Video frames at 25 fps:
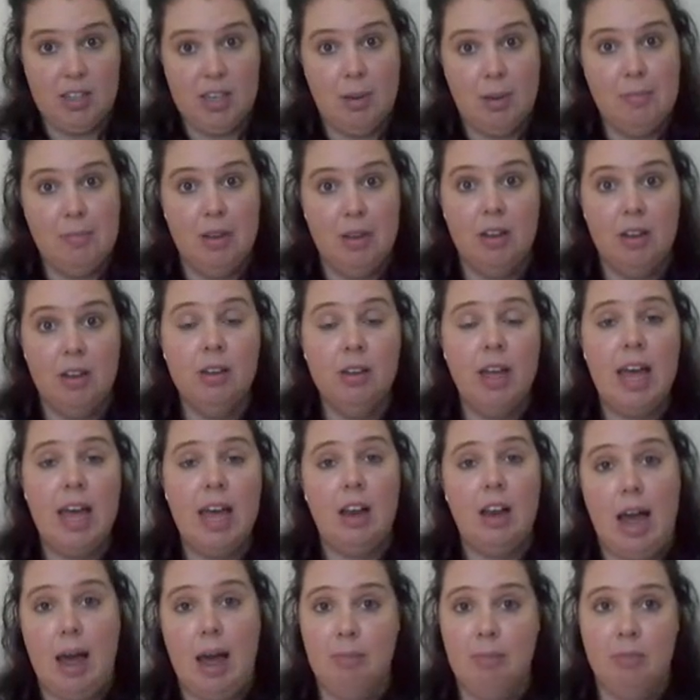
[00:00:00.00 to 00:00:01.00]
summer
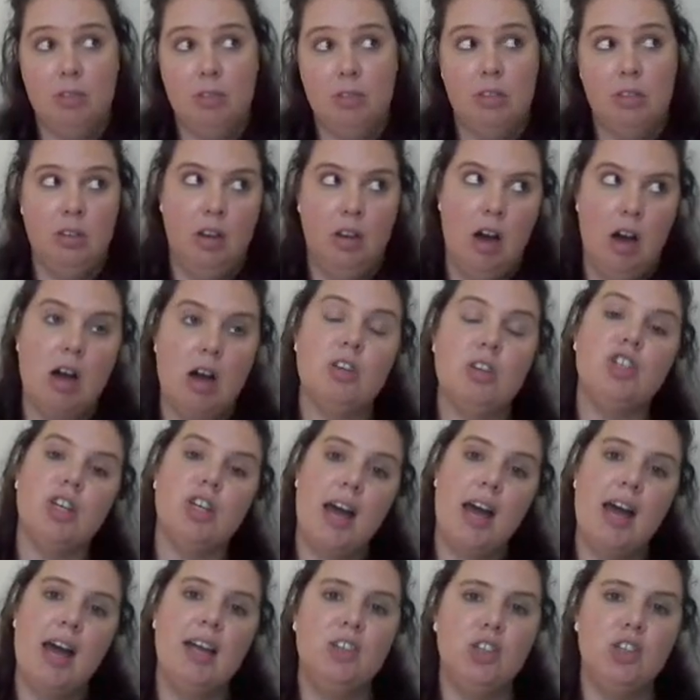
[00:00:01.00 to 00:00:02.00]
um, last
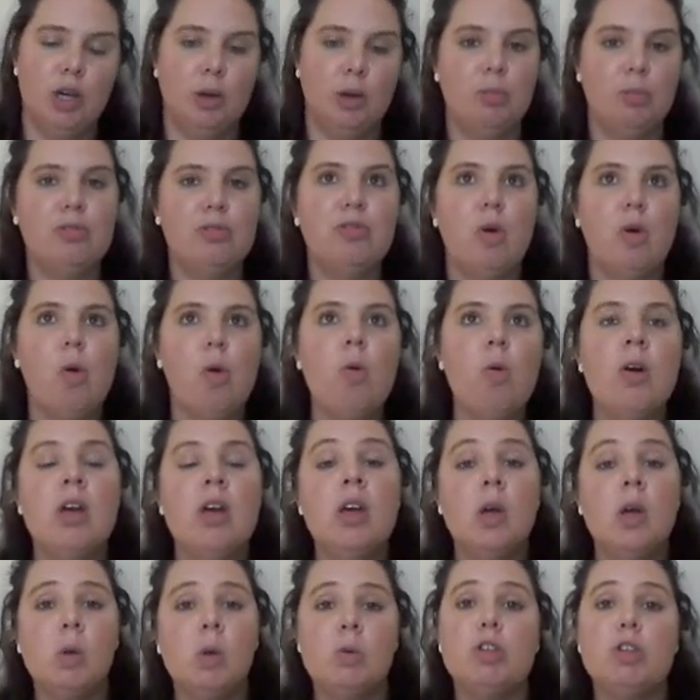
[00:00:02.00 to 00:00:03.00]
year and year before,
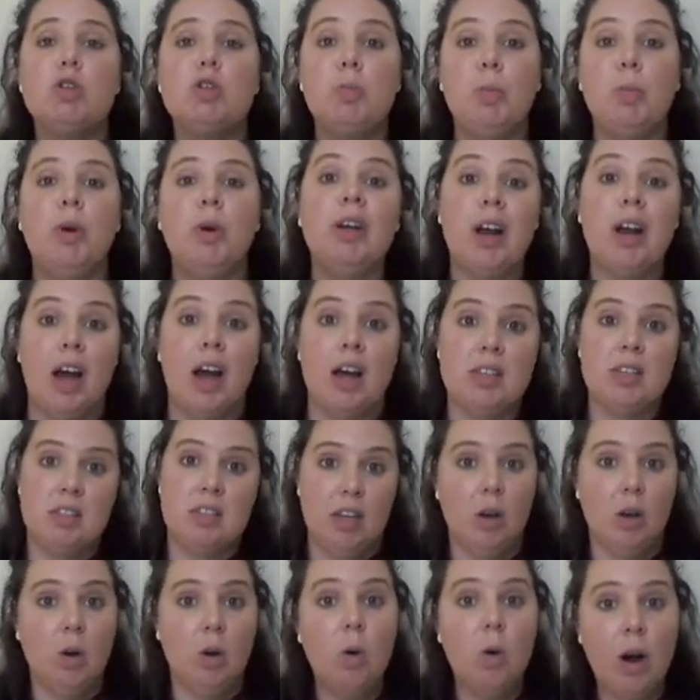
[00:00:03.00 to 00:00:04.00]
which put us
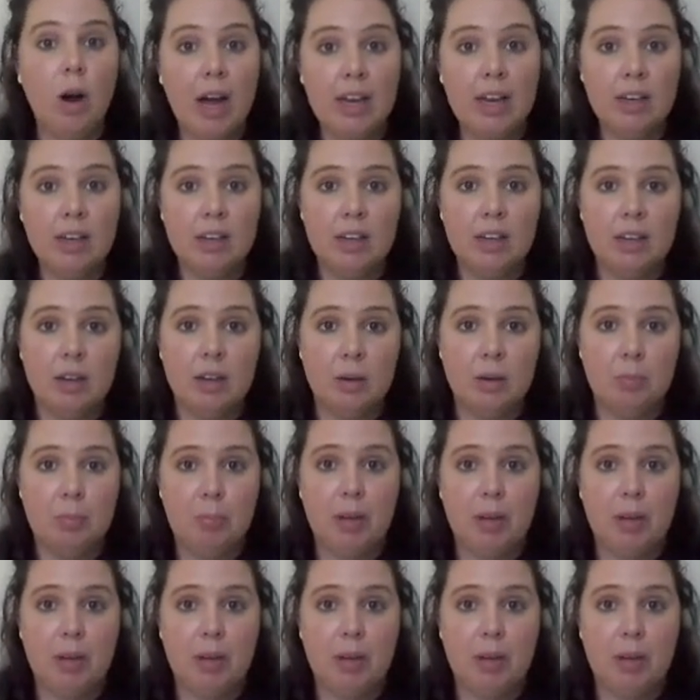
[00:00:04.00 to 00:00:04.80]
in quite a, a